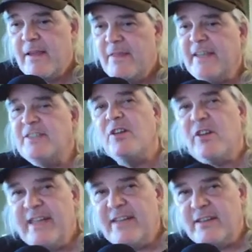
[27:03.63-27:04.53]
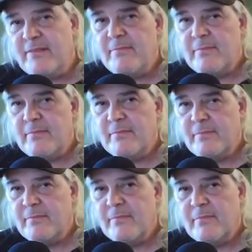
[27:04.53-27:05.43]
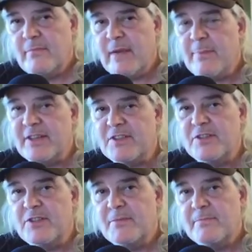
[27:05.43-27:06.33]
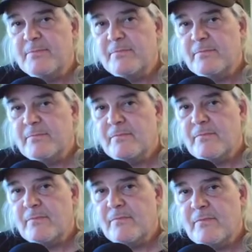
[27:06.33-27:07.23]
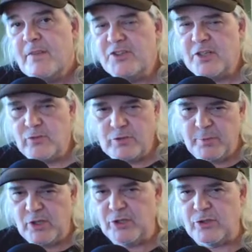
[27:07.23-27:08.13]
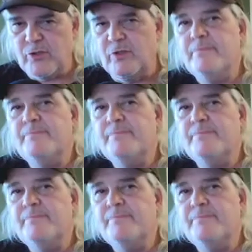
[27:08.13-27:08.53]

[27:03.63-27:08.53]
They deleted my message. They said it was political.